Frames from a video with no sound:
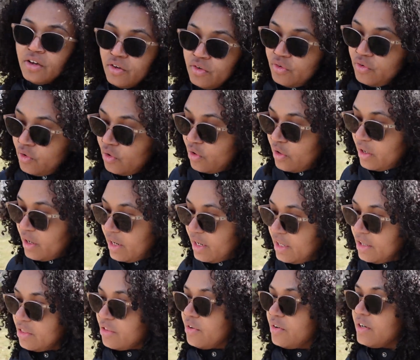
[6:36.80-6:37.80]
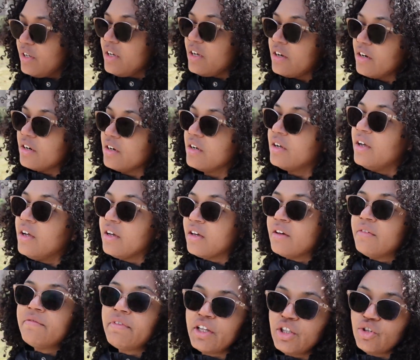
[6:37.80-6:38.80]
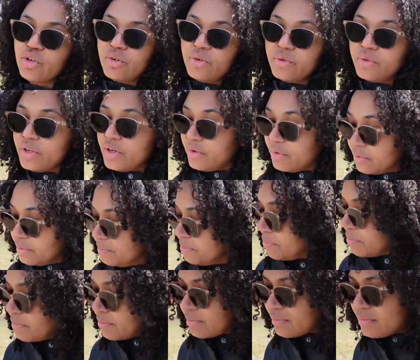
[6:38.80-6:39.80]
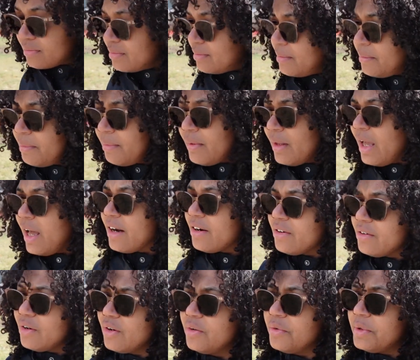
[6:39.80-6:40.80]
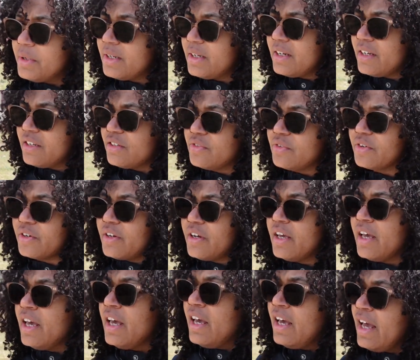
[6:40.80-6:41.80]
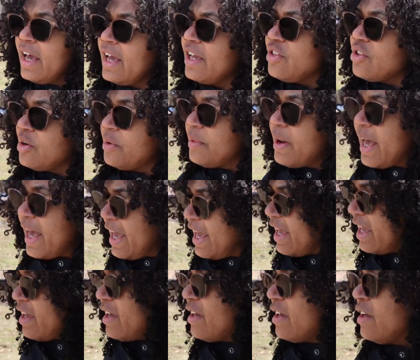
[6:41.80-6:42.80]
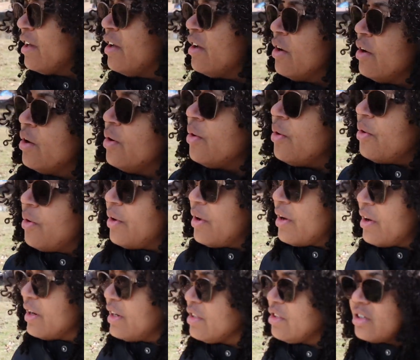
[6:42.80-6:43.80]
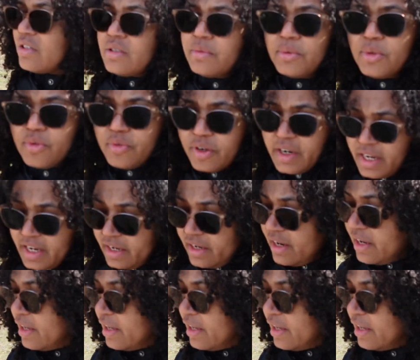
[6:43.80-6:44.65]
for a 30-year conventional loan. I don't know what it is for HOA or adjustable rate.